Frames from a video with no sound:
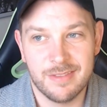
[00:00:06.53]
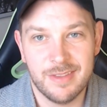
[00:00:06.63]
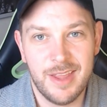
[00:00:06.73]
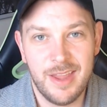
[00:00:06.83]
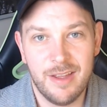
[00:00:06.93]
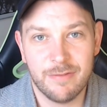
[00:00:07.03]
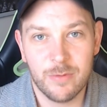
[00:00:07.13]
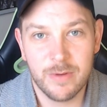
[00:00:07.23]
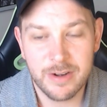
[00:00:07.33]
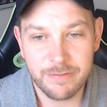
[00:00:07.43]
Hey
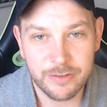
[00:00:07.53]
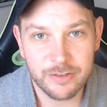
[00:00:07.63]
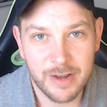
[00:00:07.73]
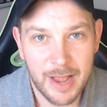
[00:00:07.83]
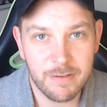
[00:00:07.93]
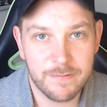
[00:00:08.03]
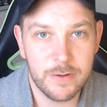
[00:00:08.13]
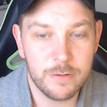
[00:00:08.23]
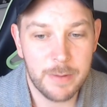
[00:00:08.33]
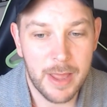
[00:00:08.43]
everyone, Official Guy
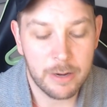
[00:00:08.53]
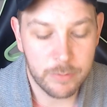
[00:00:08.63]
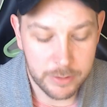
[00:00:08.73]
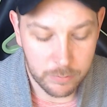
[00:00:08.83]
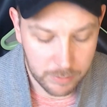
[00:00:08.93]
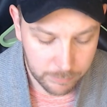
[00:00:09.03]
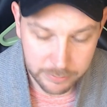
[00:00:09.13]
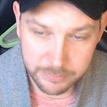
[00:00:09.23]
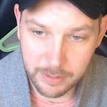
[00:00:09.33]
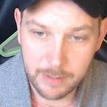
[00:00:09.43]
Reviews back with you one
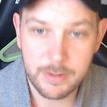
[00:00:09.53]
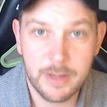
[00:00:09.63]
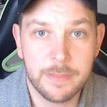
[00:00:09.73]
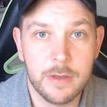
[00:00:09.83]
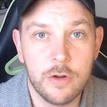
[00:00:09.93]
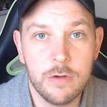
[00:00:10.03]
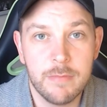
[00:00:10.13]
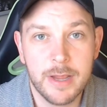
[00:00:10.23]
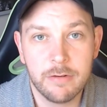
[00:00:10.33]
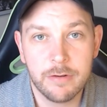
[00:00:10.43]
more time. We got the new
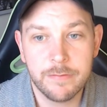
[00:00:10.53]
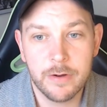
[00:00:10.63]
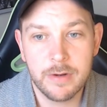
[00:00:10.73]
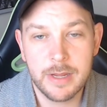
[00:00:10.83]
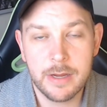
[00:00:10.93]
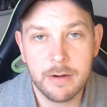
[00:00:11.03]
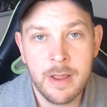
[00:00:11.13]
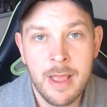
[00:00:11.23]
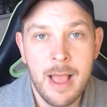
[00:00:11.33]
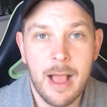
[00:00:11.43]
microphone here.
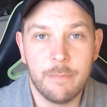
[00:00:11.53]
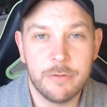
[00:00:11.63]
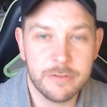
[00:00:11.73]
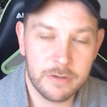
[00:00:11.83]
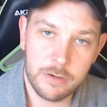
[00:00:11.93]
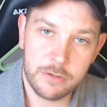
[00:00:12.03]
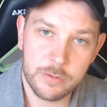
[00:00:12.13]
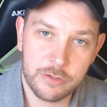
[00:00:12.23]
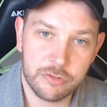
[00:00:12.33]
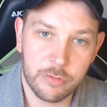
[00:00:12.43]
I'm just going to do
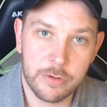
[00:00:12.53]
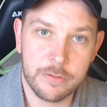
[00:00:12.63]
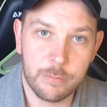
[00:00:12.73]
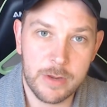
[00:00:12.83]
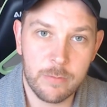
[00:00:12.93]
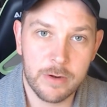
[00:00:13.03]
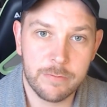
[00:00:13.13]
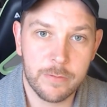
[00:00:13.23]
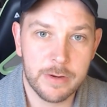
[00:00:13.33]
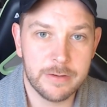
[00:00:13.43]
a short and sweet one
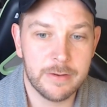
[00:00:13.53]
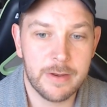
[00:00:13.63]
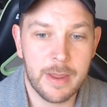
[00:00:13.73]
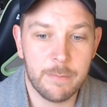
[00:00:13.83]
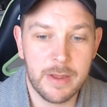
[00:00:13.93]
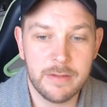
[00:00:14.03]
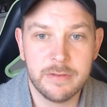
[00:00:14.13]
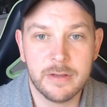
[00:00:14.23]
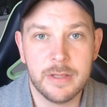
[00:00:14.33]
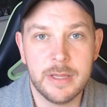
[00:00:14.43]
for you today.
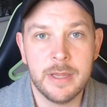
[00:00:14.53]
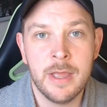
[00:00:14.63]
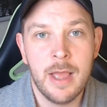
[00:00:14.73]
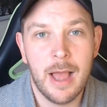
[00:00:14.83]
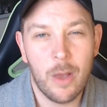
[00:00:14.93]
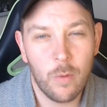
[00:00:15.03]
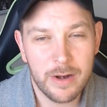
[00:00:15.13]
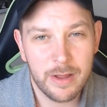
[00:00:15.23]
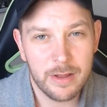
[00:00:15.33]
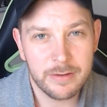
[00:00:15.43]
Basically, I
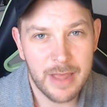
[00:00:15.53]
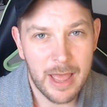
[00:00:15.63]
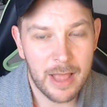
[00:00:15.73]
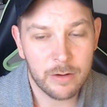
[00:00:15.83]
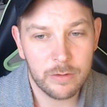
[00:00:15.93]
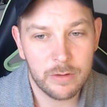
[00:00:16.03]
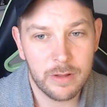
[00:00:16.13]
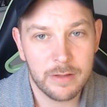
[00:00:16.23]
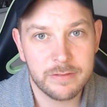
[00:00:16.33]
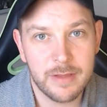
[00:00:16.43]
want to tackle
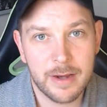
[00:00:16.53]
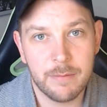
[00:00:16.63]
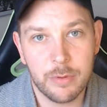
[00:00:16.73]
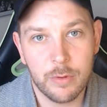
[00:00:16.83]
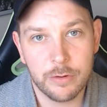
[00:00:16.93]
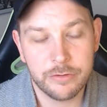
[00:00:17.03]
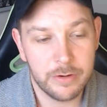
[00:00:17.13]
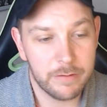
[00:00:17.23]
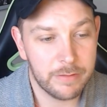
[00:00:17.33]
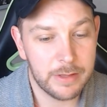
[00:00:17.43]
a second
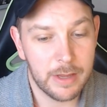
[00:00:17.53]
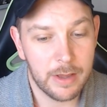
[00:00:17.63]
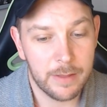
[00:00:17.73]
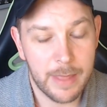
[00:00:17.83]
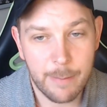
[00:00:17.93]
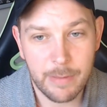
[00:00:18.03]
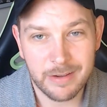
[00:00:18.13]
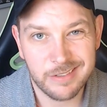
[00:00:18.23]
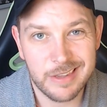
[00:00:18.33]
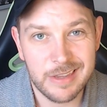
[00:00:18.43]
portion of the
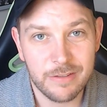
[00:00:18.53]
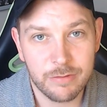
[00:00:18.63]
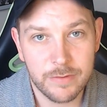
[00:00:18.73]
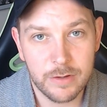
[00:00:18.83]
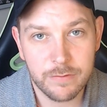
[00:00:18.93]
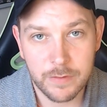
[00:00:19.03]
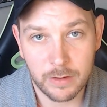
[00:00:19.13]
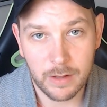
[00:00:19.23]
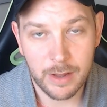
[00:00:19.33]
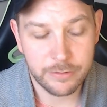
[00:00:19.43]
MX Keys review for the
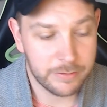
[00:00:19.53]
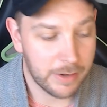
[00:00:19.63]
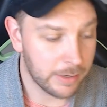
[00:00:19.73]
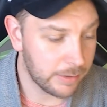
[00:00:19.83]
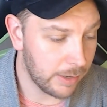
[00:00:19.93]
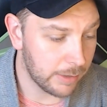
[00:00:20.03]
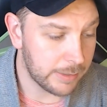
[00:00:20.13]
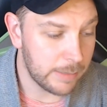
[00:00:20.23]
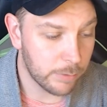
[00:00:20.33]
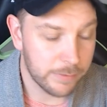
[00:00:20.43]
Logitech
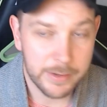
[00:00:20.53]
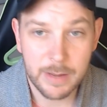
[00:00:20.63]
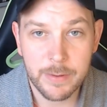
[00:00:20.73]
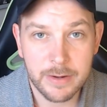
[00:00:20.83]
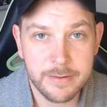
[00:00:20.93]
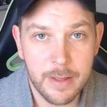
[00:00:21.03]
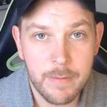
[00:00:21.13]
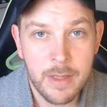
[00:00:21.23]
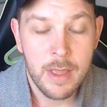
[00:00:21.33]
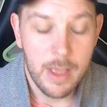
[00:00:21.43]
keyboard that I picked
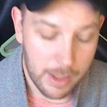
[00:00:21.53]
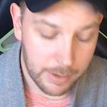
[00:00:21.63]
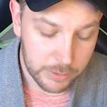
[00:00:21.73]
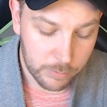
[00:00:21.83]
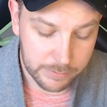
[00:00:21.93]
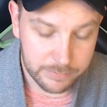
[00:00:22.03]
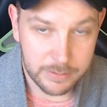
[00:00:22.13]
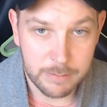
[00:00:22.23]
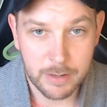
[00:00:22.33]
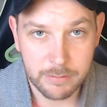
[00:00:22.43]
up. You would have
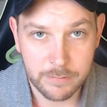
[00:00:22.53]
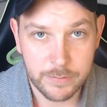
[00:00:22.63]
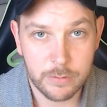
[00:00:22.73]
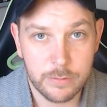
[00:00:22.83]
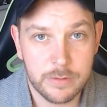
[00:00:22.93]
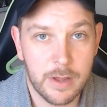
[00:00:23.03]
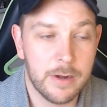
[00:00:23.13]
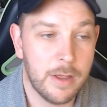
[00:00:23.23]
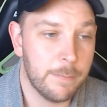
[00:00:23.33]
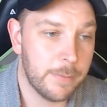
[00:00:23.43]
seen my review done
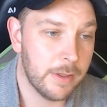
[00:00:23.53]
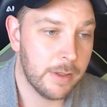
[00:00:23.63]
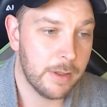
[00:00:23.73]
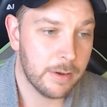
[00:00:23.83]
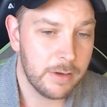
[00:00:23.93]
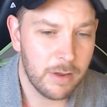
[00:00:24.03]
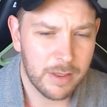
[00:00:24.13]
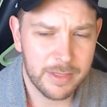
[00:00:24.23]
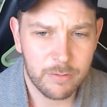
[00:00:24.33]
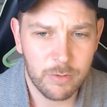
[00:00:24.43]
up, I
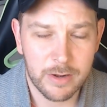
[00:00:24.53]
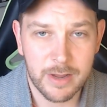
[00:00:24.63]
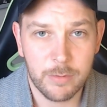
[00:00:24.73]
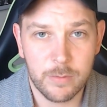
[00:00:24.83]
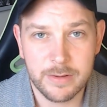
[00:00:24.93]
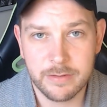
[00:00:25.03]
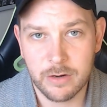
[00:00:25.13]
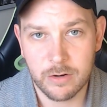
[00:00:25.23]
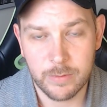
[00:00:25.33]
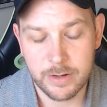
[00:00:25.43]
think, a couple weeks ago
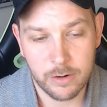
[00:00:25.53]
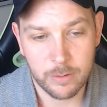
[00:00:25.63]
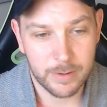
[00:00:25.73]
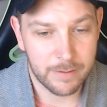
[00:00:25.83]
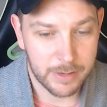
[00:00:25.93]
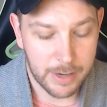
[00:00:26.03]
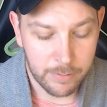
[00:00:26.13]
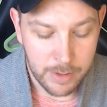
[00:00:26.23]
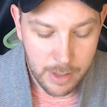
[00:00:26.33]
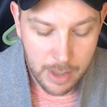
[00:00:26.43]
or a week ago or whatever now.
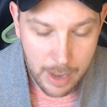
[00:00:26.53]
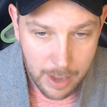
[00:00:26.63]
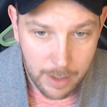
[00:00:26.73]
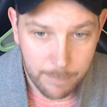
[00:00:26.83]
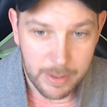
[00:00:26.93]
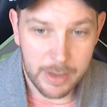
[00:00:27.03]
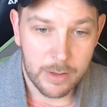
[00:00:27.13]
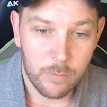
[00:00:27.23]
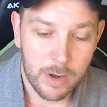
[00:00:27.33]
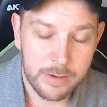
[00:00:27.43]
And
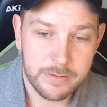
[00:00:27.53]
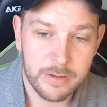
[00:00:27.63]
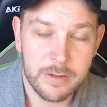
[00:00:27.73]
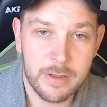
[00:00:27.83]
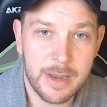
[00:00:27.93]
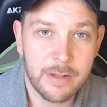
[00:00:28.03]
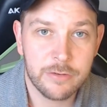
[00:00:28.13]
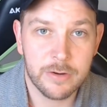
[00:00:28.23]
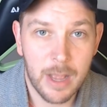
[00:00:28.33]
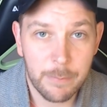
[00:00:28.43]
I wanted to
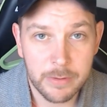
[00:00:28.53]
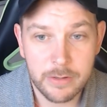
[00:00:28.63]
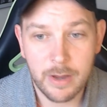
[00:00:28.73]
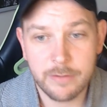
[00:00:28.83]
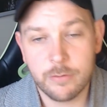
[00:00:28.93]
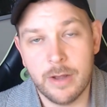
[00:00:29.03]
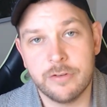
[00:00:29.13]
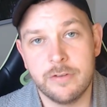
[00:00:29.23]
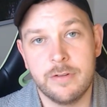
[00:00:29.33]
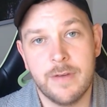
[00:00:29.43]
answer a couple of you guys'
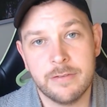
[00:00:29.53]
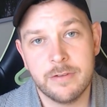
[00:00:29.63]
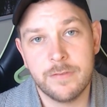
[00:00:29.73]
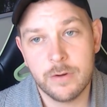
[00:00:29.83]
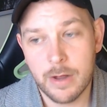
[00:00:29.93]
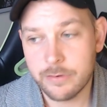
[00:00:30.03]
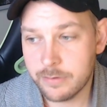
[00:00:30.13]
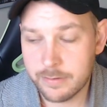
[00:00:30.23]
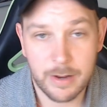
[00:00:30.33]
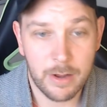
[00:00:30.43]
questions. You've asked a few
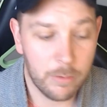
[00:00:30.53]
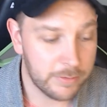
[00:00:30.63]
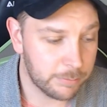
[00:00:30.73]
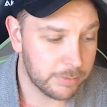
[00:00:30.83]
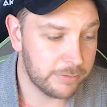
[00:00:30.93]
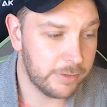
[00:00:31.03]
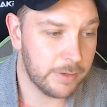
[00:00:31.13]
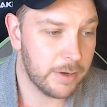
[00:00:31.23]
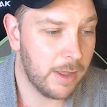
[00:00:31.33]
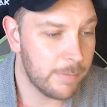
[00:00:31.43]
questions, and I always appreciate
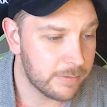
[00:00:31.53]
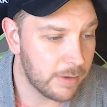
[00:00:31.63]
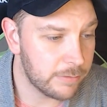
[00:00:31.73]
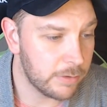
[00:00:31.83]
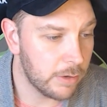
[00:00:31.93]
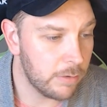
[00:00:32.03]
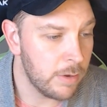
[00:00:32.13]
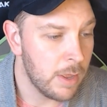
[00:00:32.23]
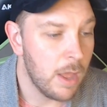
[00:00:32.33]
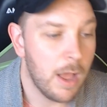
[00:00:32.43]
the comments, as you know.
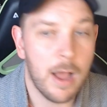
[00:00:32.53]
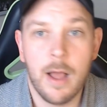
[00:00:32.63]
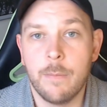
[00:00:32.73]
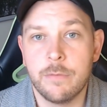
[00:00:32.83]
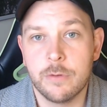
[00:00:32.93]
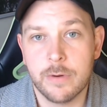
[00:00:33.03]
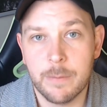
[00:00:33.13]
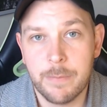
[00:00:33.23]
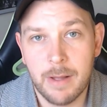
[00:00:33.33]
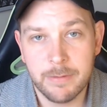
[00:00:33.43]
So we're going to
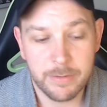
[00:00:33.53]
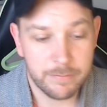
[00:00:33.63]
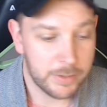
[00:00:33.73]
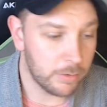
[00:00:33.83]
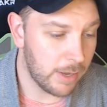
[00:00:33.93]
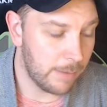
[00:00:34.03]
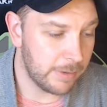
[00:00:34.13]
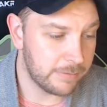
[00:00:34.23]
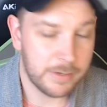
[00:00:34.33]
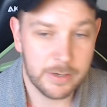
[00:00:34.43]
pop up the video
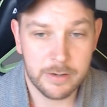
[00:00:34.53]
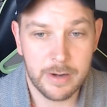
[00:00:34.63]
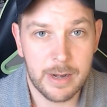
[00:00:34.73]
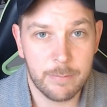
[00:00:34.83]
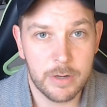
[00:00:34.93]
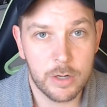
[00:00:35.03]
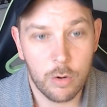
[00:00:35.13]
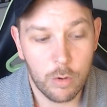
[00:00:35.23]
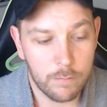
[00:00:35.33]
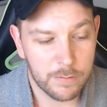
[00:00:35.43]
comments here, and I'm going to
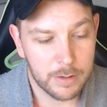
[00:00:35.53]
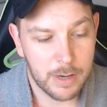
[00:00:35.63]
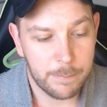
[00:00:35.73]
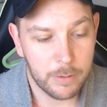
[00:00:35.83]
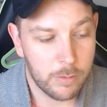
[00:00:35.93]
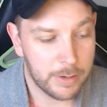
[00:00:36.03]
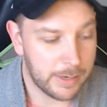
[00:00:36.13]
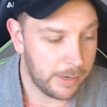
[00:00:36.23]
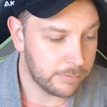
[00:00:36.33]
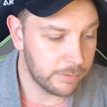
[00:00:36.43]
go over a couple quick
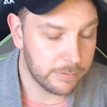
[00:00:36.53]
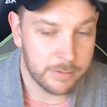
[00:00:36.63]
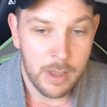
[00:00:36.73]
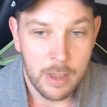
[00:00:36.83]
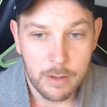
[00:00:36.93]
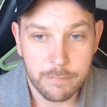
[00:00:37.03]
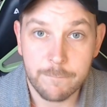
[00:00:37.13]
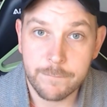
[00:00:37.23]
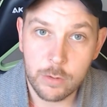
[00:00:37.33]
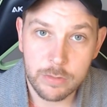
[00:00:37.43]
answers for a
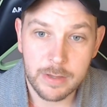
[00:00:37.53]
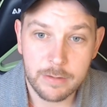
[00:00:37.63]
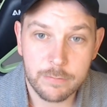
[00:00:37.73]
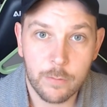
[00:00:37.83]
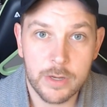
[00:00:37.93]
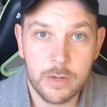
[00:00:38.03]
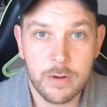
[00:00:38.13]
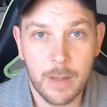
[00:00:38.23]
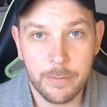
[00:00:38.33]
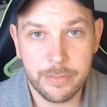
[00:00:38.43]
few things for you. A
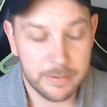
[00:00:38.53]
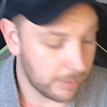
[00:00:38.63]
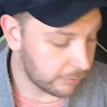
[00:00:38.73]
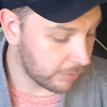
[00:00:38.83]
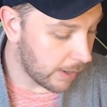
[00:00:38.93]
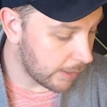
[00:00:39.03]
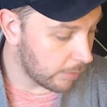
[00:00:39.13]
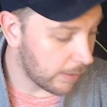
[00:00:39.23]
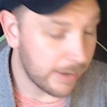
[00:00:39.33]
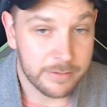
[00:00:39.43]
couple things I tried
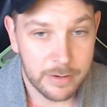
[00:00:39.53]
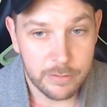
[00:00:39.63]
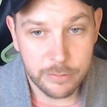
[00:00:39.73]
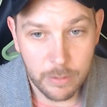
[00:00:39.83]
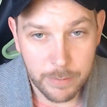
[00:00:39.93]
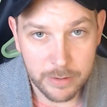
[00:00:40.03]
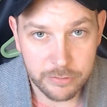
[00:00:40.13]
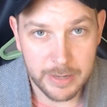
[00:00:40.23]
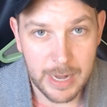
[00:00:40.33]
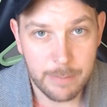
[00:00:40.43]
out. I did do a
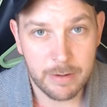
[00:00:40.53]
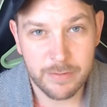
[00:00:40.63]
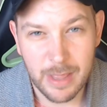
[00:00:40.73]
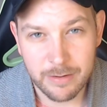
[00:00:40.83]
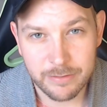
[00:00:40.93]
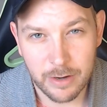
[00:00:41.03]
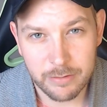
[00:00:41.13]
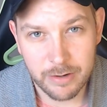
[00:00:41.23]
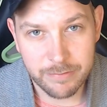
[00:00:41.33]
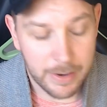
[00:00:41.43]
bunch of gaming for that
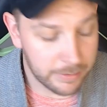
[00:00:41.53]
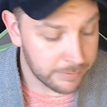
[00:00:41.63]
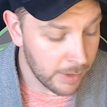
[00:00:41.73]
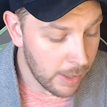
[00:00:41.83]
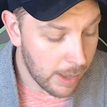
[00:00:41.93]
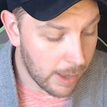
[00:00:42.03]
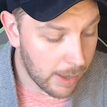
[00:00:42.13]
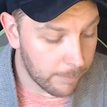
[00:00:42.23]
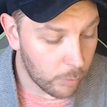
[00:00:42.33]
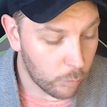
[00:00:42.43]
stutter effect
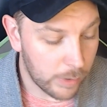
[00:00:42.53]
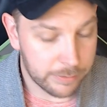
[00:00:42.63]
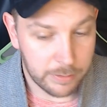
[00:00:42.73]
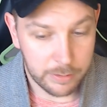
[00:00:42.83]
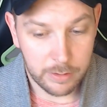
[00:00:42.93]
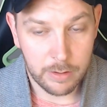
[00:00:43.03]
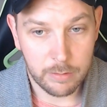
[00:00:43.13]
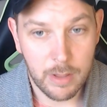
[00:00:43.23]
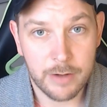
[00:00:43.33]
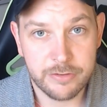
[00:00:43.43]
with the
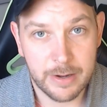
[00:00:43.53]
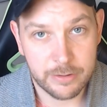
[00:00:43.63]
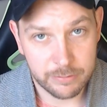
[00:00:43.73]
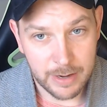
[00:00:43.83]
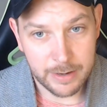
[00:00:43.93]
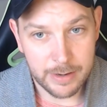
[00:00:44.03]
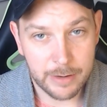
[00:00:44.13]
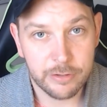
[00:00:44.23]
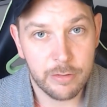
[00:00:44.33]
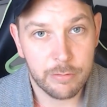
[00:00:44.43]
Logitech direct
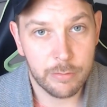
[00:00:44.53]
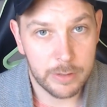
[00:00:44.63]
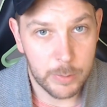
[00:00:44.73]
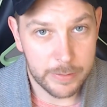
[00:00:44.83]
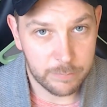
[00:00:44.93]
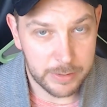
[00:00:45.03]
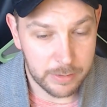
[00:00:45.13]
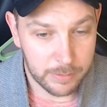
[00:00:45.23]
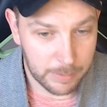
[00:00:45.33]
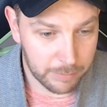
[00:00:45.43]
connection through the USB
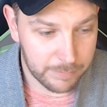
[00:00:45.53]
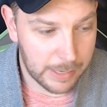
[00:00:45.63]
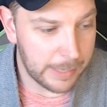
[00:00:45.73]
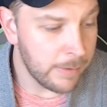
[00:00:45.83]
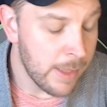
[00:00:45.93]
that they provide.